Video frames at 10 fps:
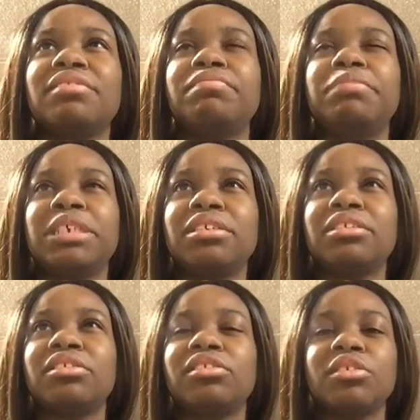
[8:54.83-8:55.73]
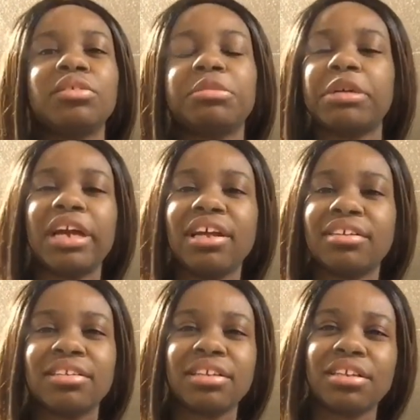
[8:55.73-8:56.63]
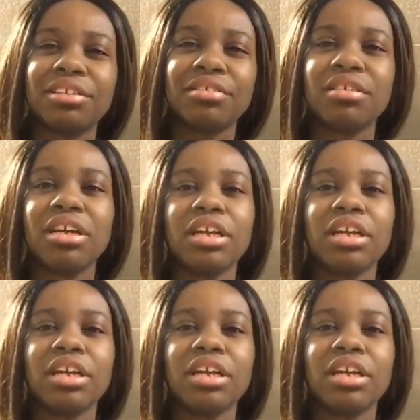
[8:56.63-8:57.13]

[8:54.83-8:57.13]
of being so depressed, you know?